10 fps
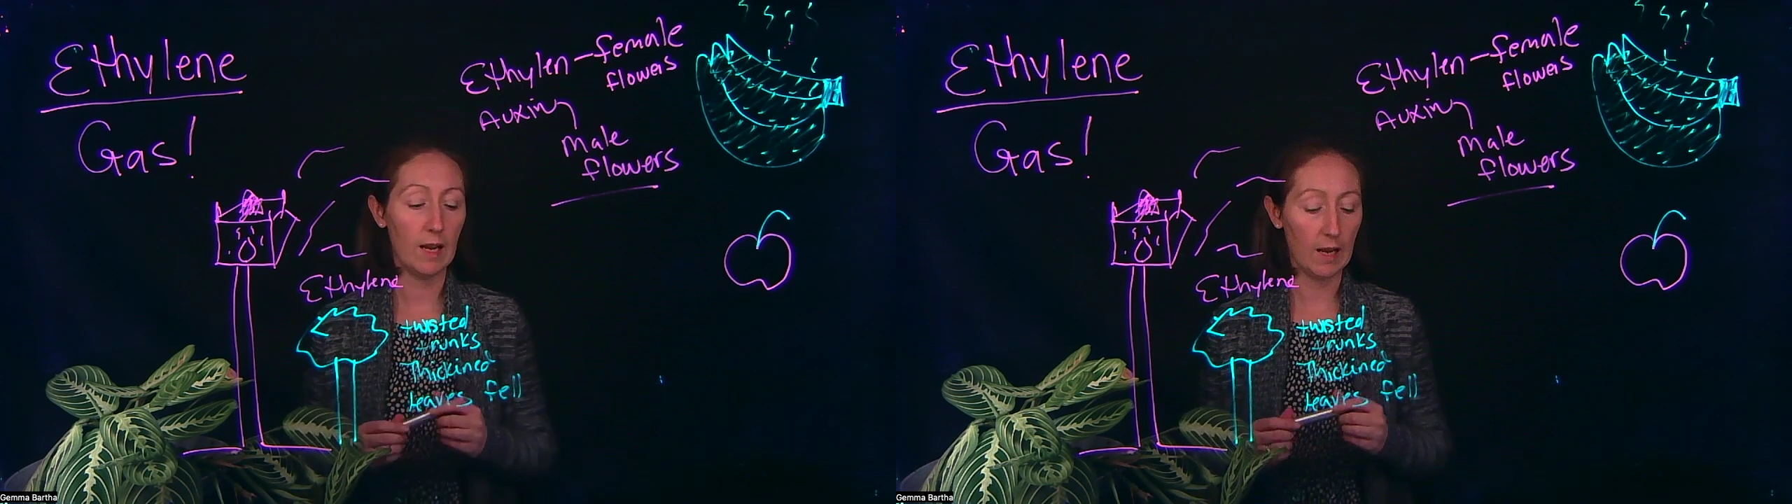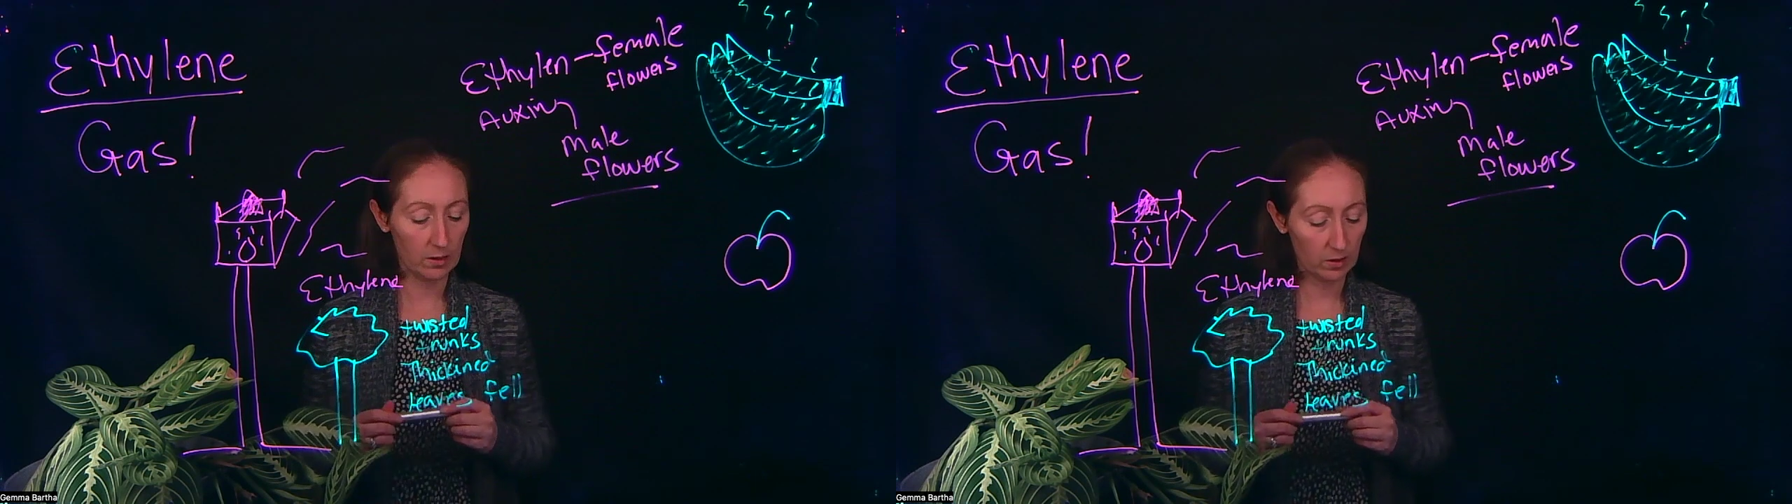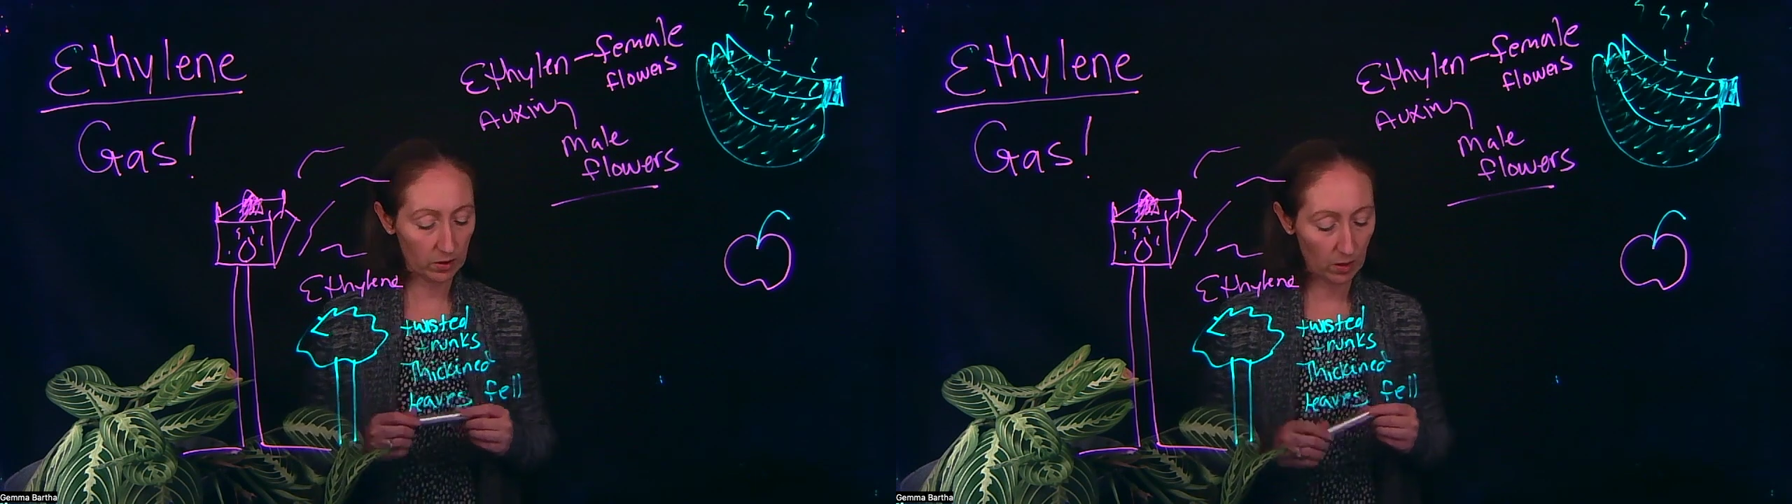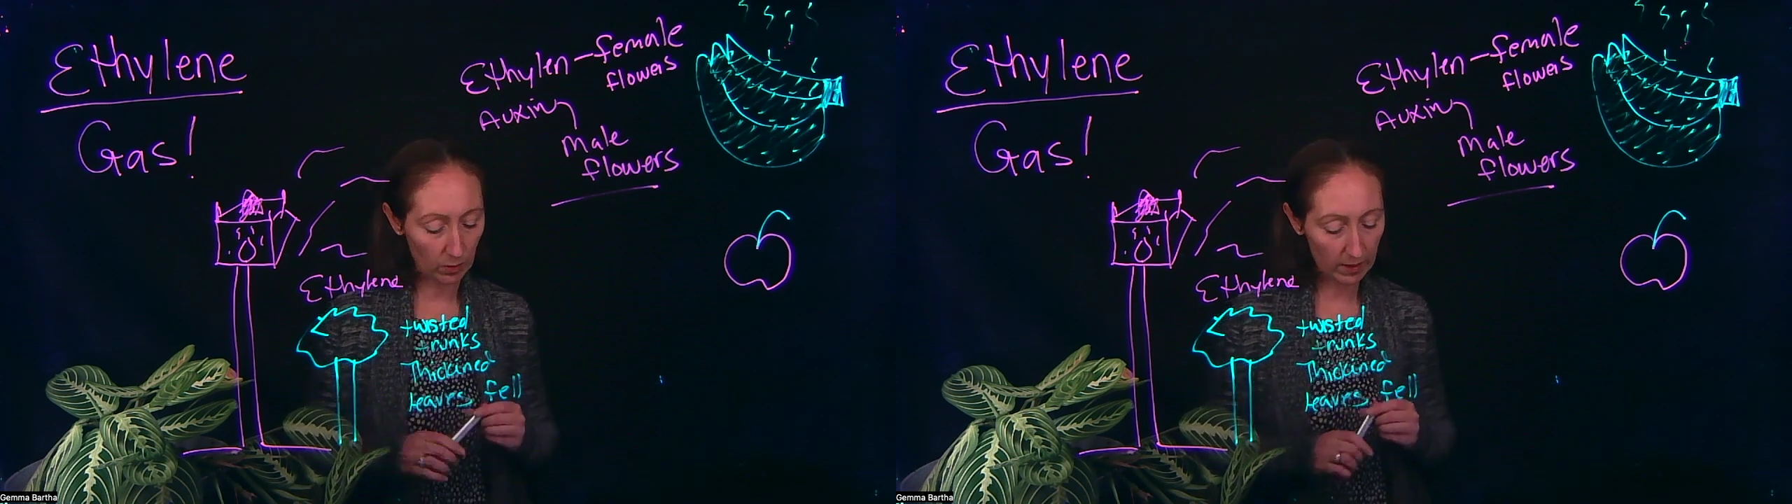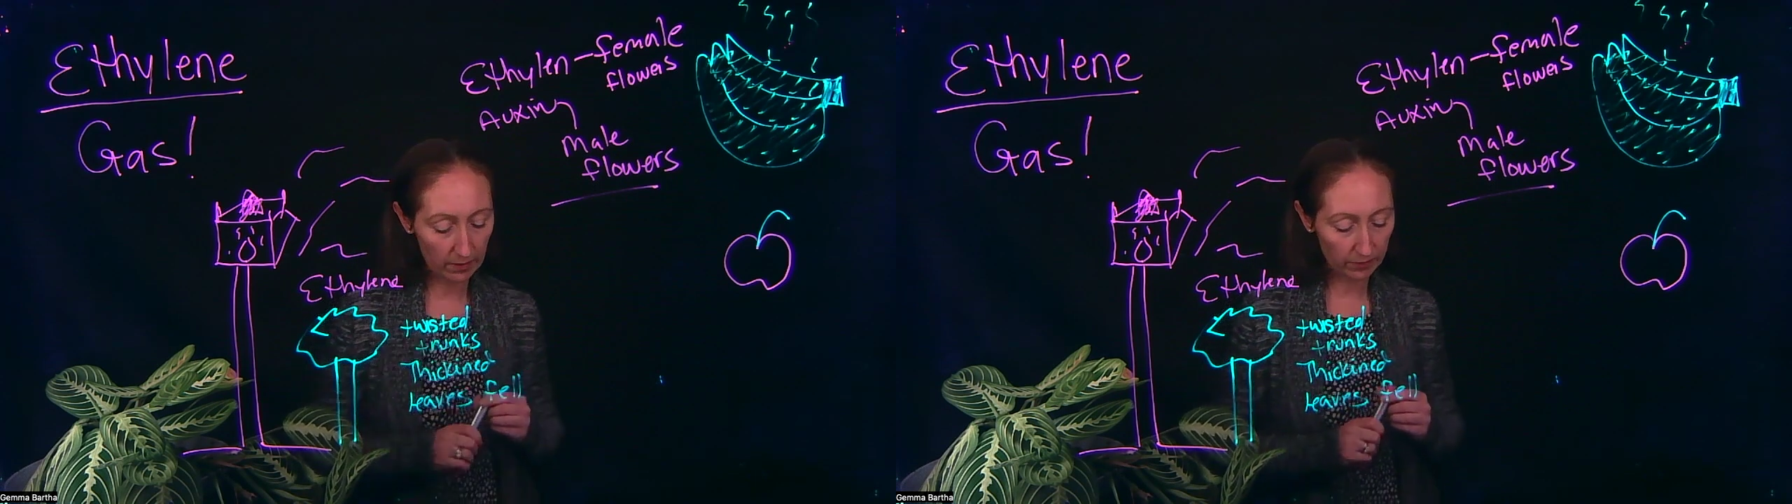And so
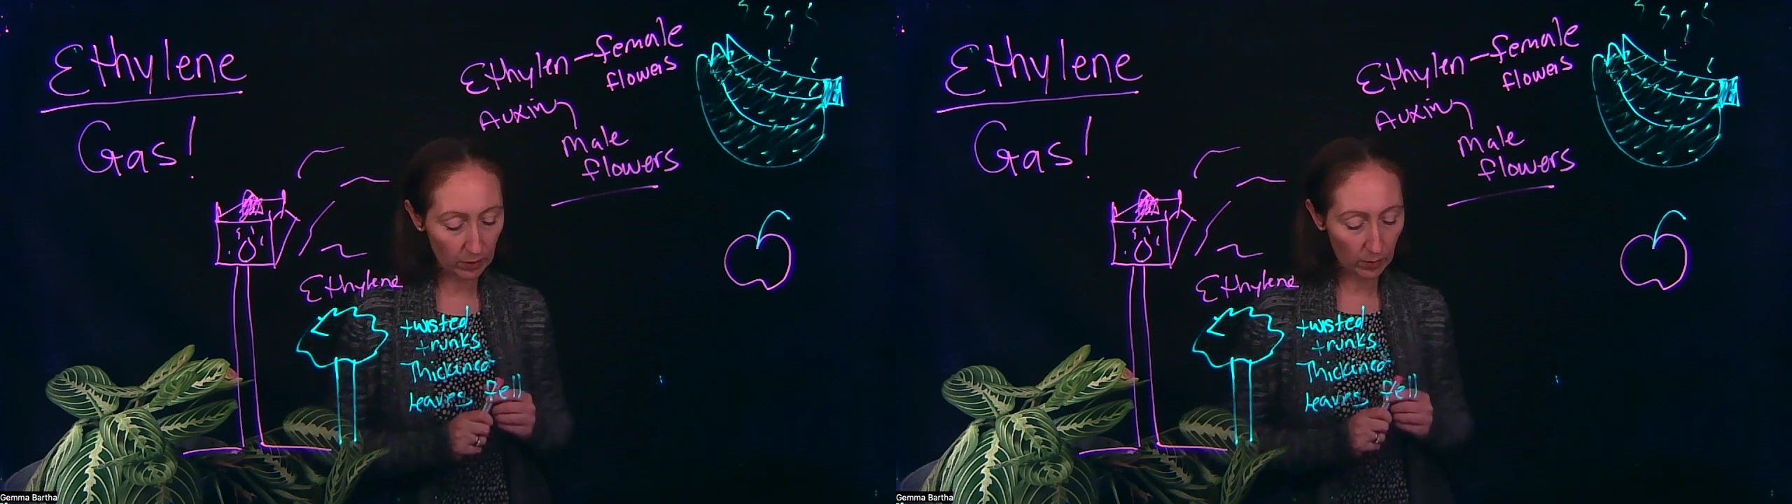if you